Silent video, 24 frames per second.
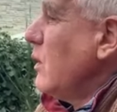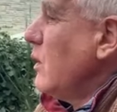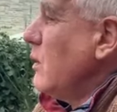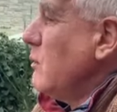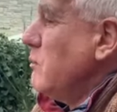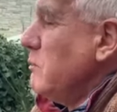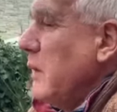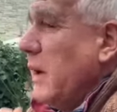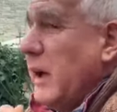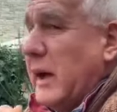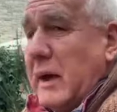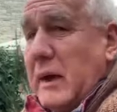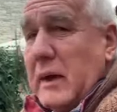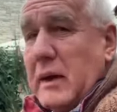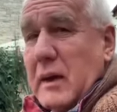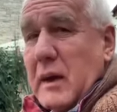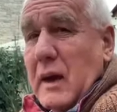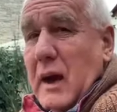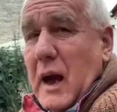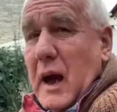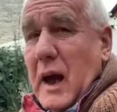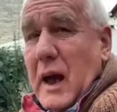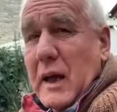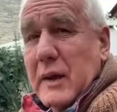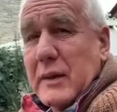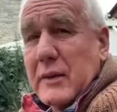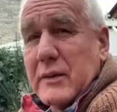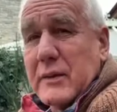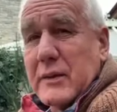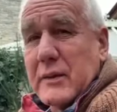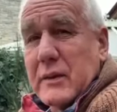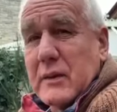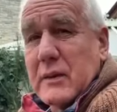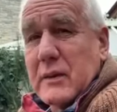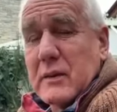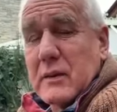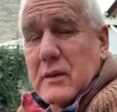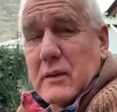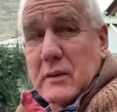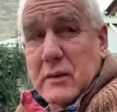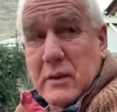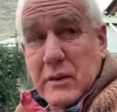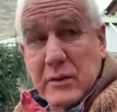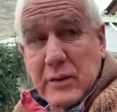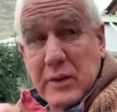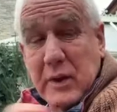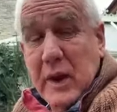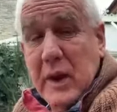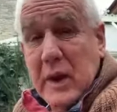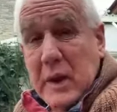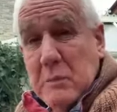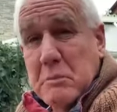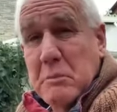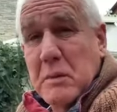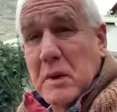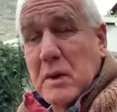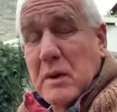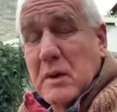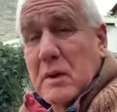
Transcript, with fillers: me and the team,